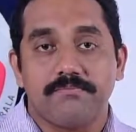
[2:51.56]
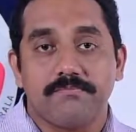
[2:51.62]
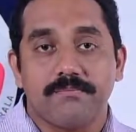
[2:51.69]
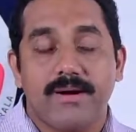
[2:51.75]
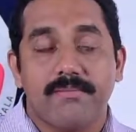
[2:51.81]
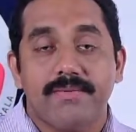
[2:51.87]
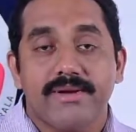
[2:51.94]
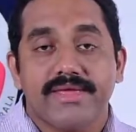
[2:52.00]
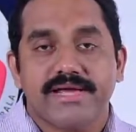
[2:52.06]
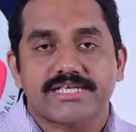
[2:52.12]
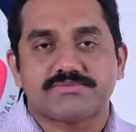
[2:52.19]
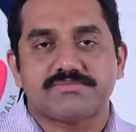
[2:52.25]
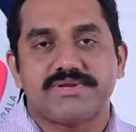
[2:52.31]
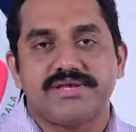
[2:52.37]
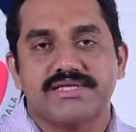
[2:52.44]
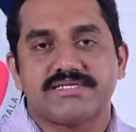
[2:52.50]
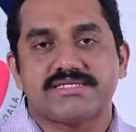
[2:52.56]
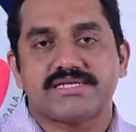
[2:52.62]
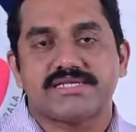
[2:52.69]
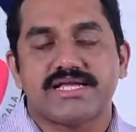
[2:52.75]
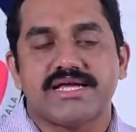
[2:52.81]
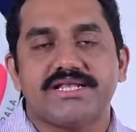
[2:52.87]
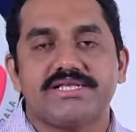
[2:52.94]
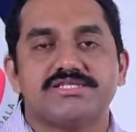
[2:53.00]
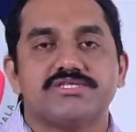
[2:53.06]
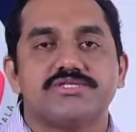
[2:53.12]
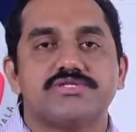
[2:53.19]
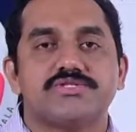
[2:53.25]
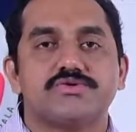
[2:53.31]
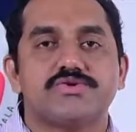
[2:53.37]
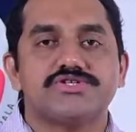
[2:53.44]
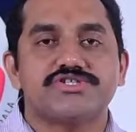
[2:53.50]
public expenditure, that is
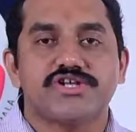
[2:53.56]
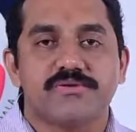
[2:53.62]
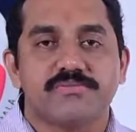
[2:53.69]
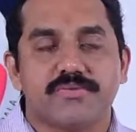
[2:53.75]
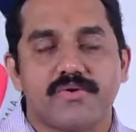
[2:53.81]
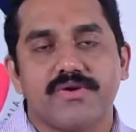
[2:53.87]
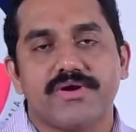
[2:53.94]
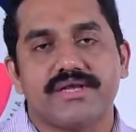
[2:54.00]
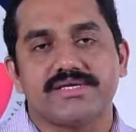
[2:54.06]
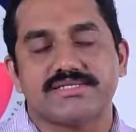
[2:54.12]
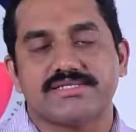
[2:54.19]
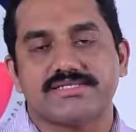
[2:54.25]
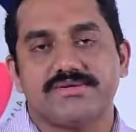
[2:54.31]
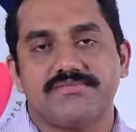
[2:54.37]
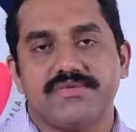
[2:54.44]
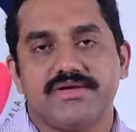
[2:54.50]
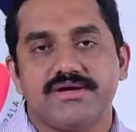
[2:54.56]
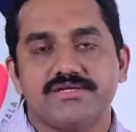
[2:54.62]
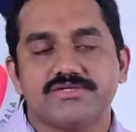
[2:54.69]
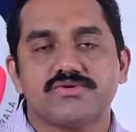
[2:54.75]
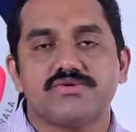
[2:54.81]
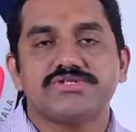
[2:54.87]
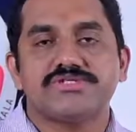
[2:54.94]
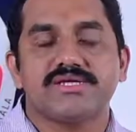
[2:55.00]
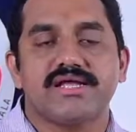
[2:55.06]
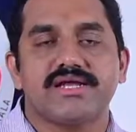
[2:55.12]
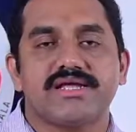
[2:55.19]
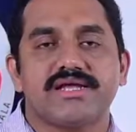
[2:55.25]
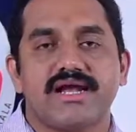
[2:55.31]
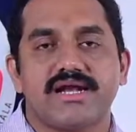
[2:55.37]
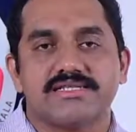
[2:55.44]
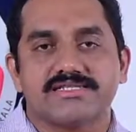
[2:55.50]
social progress, social
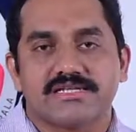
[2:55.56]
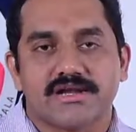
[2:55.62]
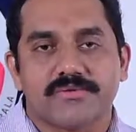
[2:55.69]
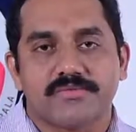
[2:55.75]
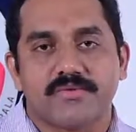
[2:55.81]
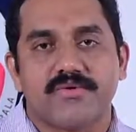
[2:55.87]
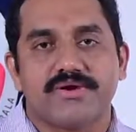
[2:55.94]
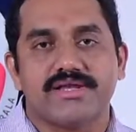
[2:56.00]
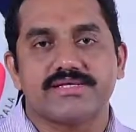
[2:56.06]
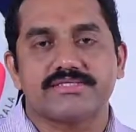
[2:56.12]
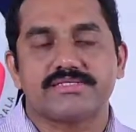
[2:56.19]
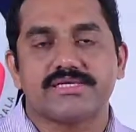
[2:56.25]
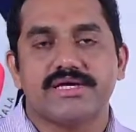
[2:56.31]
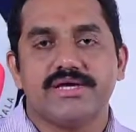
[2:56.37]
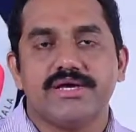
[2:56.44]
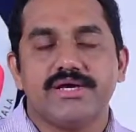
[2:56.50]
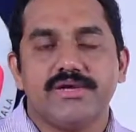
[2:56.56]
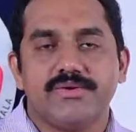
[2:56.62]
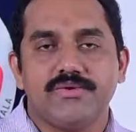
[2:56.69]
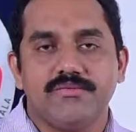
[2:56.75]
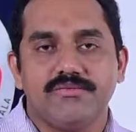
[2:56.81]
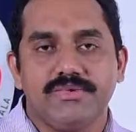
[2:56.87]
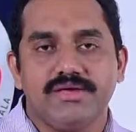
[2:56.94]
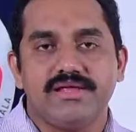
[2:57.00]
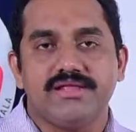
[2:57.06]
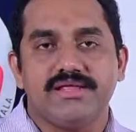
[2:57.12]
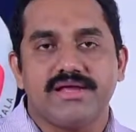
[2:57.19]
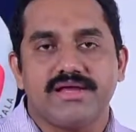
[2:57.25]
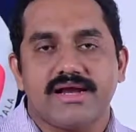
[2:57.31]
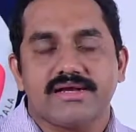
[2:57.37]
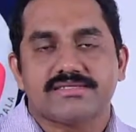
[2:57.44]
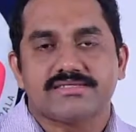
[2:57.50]
and cultural progress, to meet the
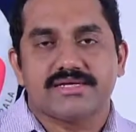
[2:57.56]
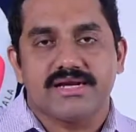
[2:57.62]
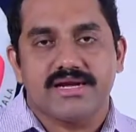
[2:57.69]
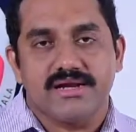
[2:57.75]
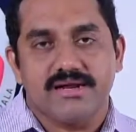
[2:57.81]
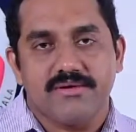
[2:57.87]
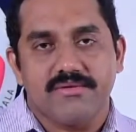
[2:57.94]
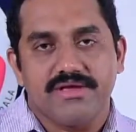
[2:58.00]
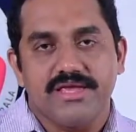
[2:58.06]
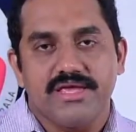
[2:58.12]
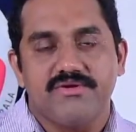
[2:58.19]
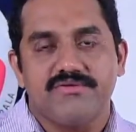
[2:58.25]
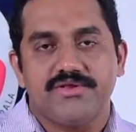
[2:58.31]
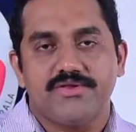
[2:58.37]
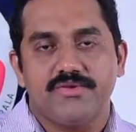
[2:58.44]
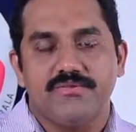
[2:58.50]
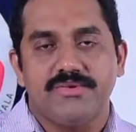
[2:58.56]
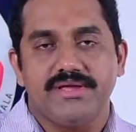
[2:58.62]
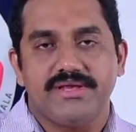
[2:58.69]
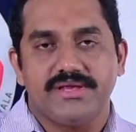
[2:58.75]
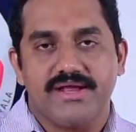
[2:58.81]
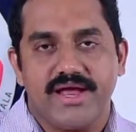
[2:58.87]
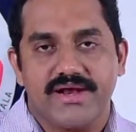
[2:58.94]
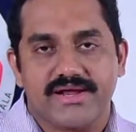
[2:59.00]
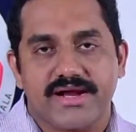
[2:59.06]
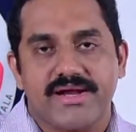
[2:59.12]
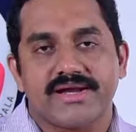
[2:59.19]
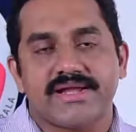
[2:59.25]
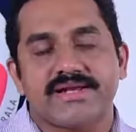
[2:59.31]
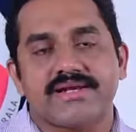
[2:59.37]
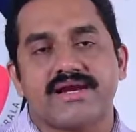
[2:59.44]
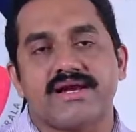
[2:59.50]
cultural, to meet and
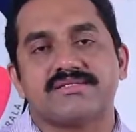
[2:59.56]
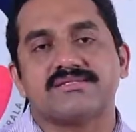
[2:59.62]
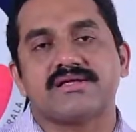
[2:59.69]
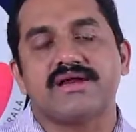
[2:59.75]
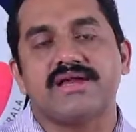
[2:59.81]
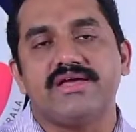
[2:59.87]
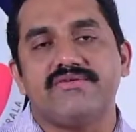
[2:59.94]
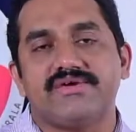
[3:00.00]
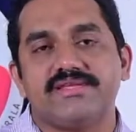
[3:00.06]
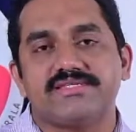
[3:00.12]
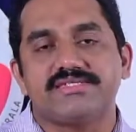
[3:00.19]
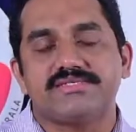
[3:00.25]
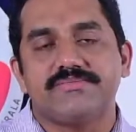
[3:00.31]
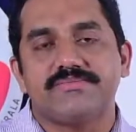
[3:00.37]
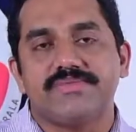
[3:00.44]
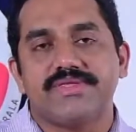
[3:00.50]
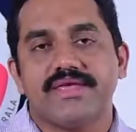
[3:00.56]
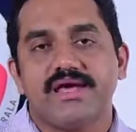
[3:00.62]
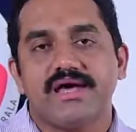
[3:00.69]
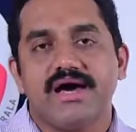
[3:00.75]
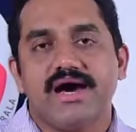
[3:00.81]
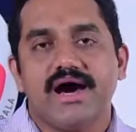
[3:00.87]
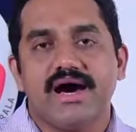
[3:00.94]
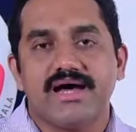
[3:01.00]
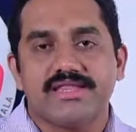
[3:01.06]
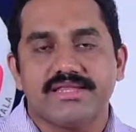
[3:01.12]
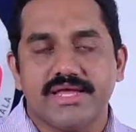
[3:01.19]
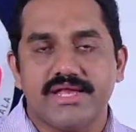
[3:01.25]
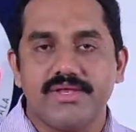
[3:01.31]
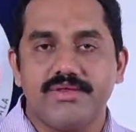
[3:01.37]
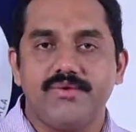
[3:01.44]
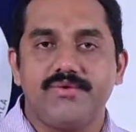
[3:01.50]
conduct cultural events,
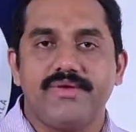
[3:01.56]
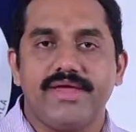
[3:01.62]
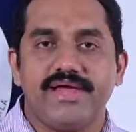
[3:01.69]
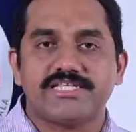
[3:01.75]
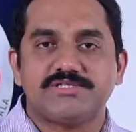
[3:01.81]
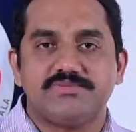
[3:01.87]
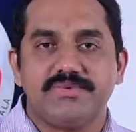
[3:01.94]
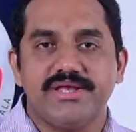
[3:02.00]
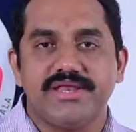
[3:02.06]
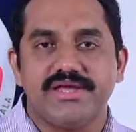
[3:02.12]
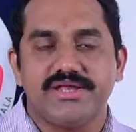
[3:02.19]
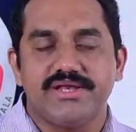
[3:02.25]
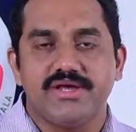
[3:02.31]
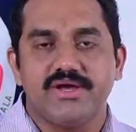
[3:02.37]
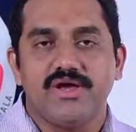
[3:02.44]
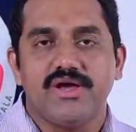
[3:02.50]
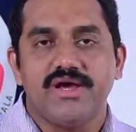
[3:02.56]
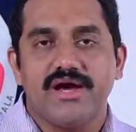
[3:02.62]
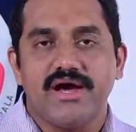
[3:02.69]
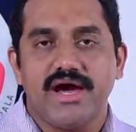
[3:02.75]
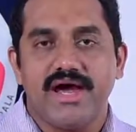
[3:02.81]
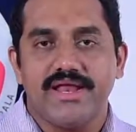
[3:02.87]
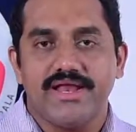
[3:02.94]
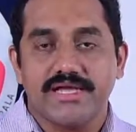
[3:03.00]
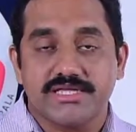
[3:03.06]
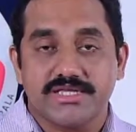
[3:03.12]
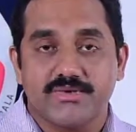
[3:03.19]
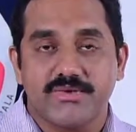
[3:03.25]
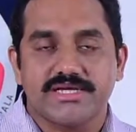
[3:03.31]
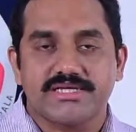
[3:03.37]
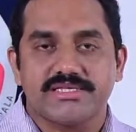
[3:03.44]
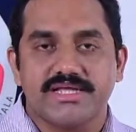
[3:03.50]
then to experience,
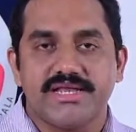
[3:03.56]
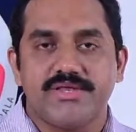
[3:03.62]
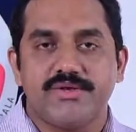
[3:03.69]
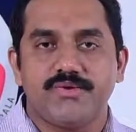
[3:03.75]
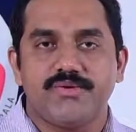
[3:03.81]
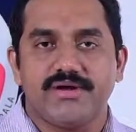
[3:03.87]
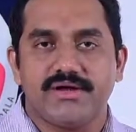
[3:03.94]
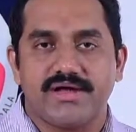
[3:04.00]
then to